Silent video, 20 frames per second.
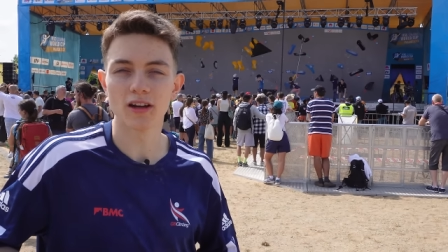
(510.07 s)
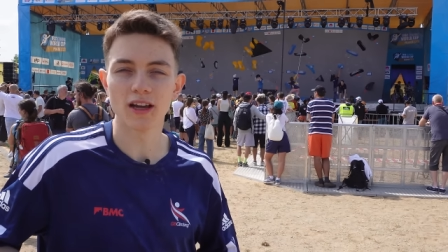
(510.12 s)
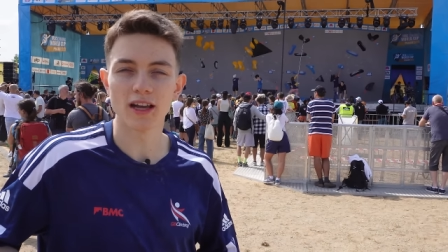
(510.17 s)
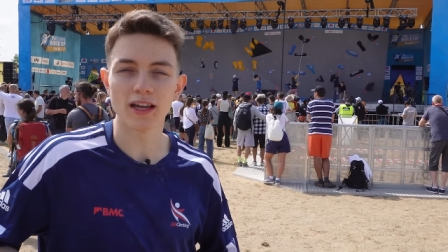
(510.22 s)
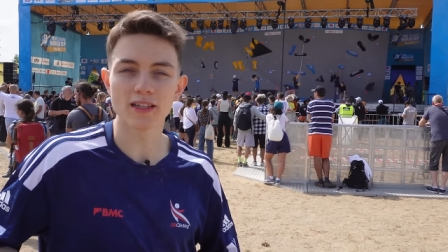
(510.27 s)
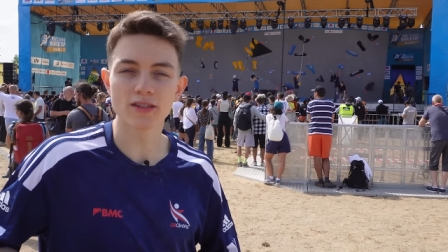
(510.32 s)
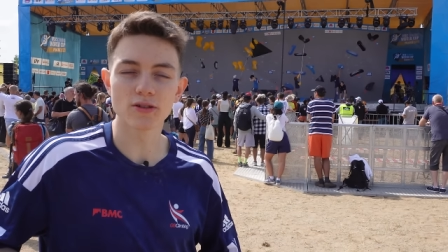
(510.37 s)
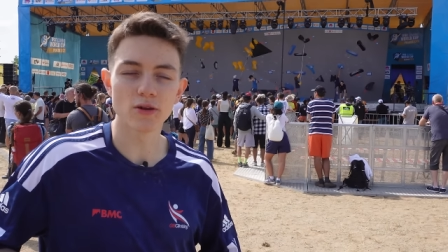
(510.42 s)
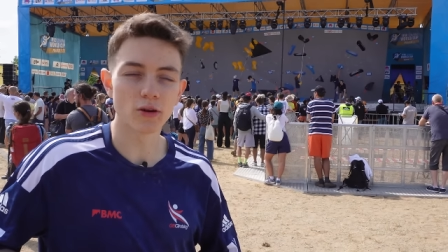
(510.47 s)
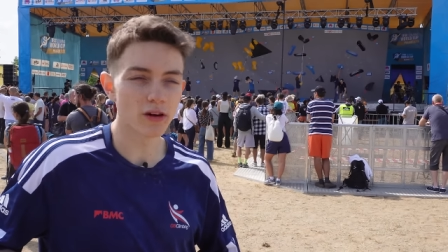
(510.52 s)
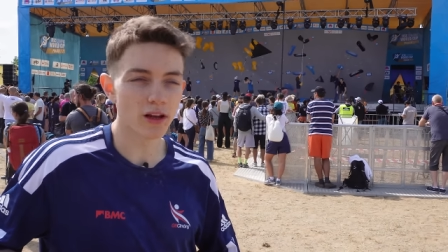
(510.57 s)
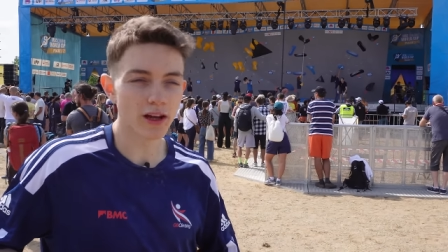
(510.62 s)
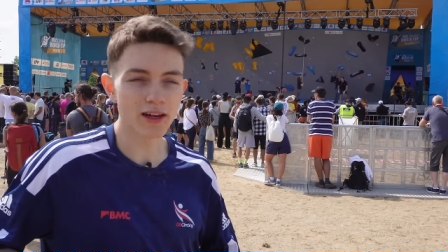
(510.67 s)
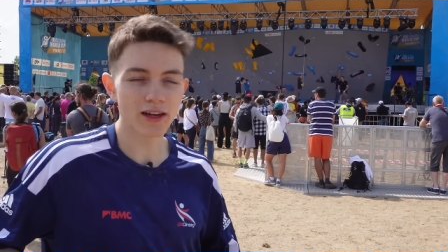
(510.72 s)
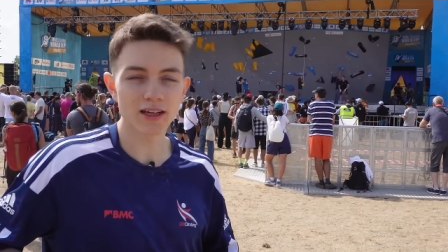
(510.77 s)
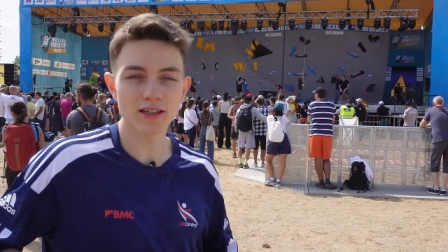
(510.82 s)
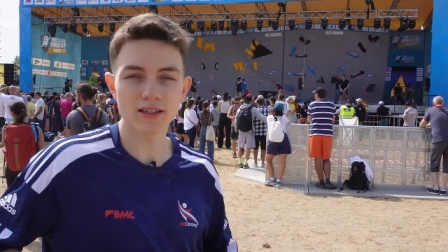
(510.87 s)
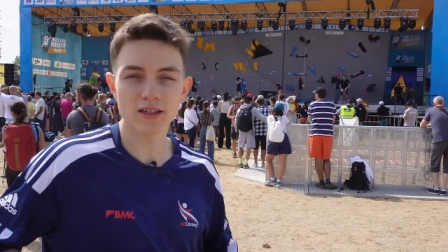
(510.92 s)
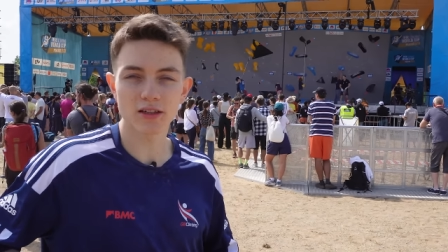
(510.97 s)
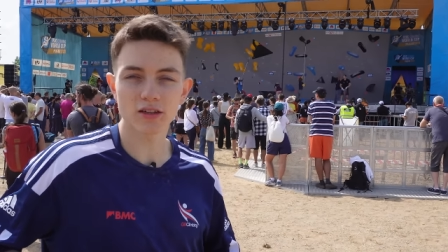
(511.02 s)
it's not
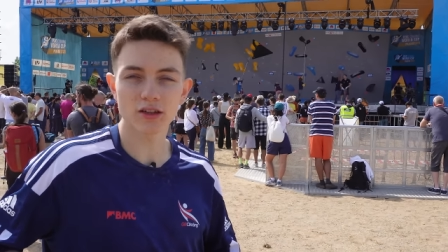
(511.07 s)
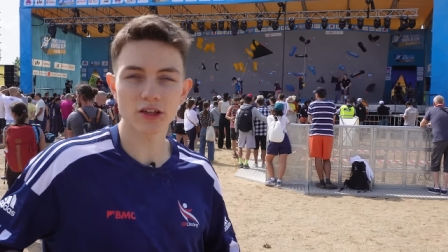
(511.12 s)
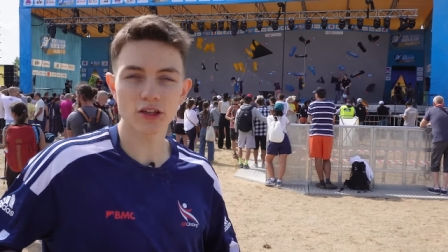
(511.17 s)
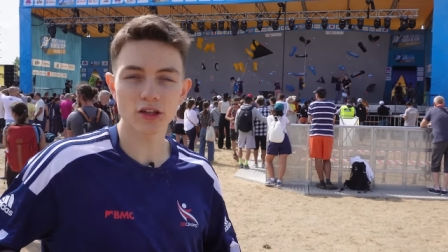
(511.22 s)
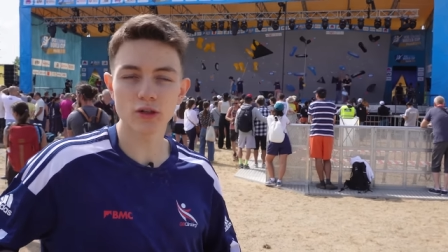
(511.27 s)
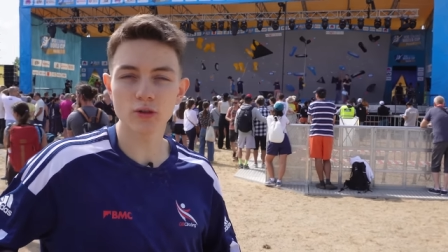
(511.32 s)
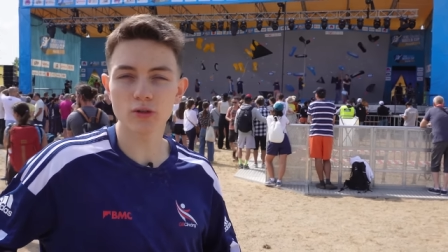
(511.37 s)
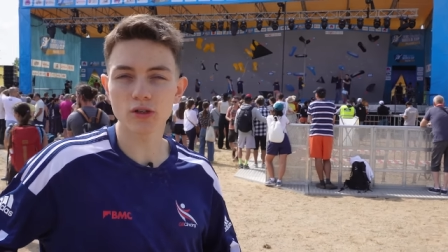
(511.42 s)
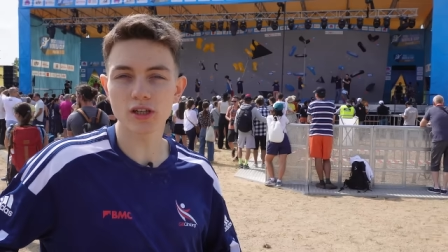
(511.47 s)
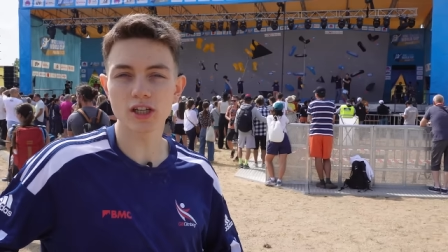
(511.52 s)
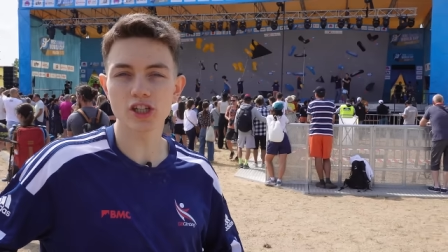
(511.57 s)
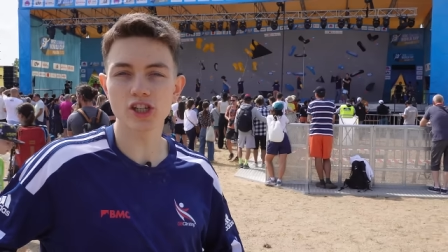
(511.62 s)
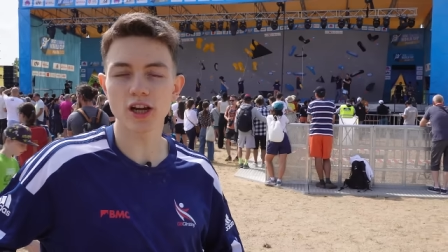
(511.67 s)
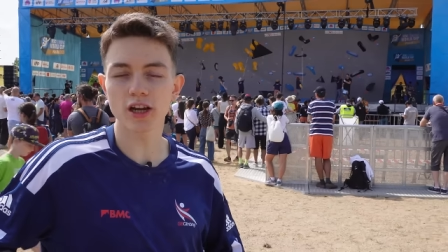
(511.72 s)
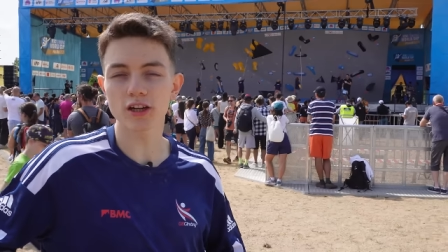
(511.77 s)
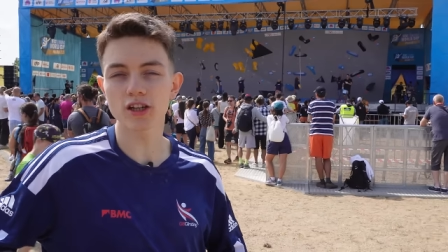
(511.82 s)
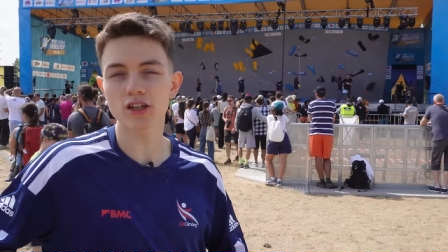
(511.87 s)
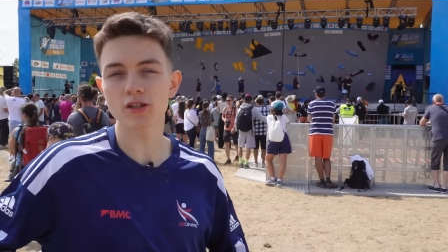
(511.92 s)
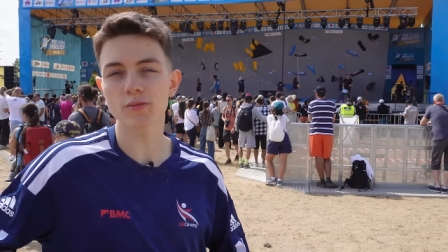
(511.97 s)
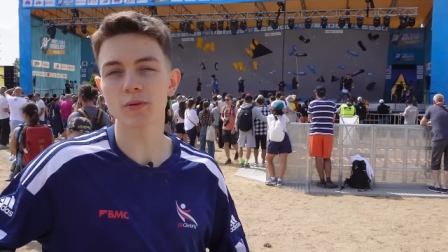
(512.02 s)
likely to hugely
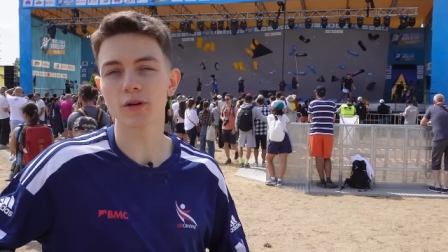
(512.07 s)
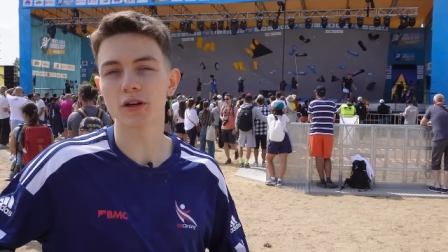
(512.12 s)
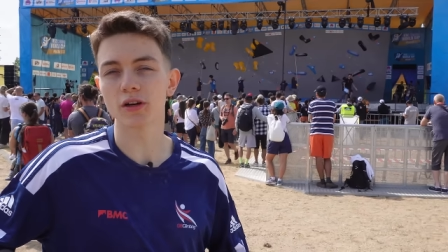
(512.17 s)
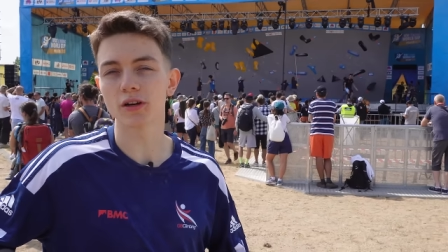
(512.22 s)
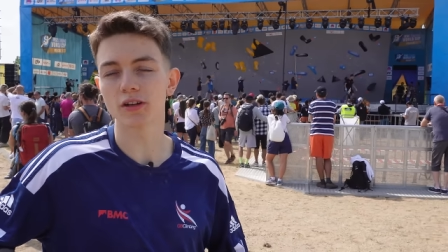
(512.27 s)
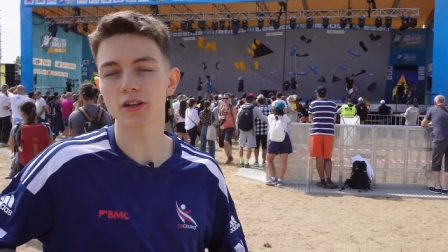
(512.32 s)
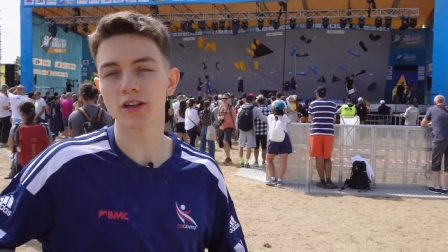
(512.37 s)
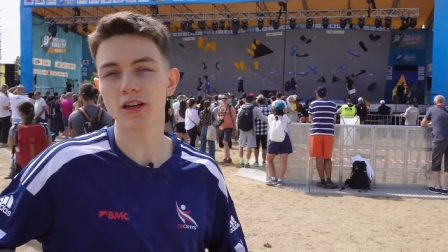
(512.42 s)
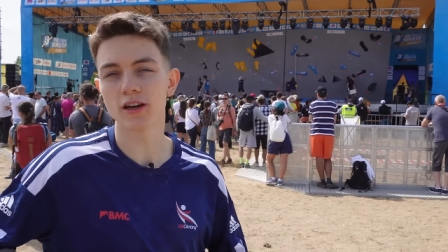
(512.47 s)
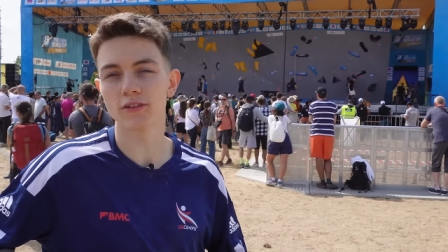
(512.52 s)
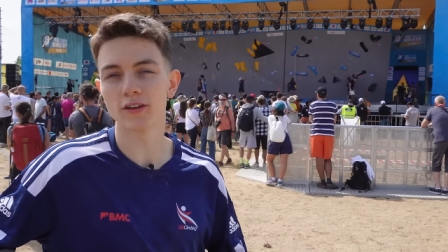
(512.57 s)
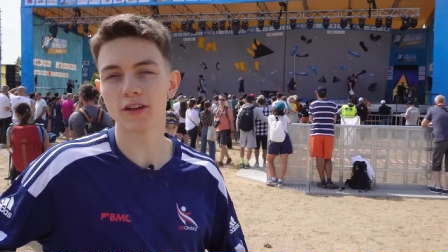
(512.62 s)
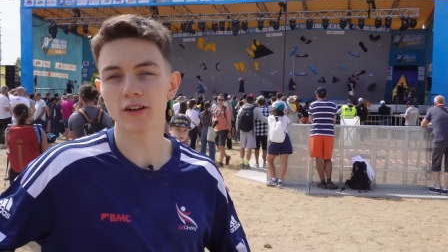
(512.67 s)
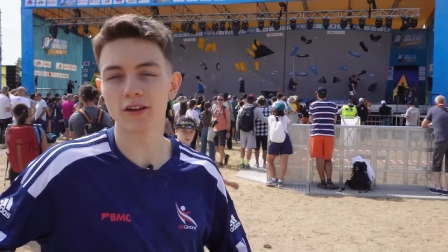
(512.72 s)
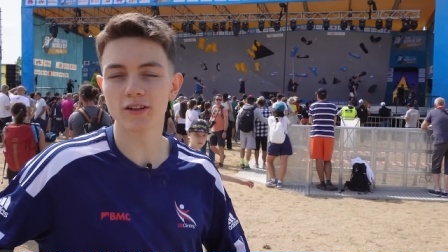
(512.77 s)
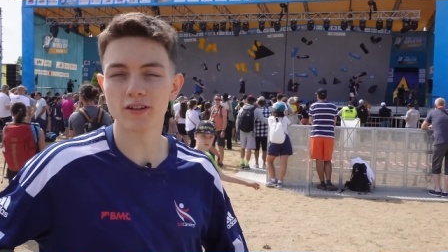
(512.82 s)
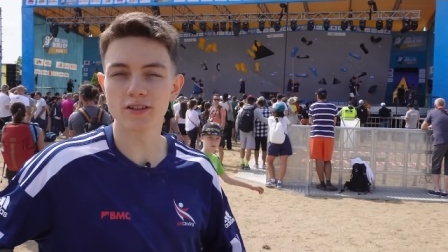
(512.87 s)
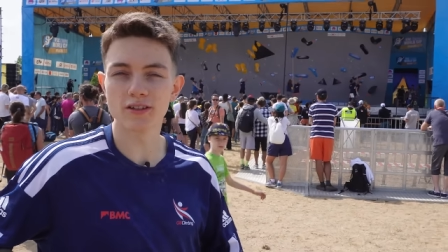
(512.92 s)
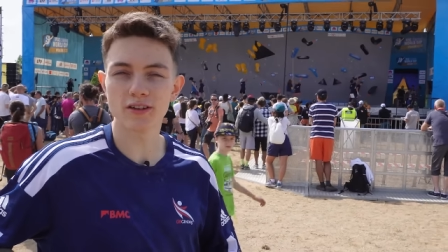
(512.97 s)
change, but you never know.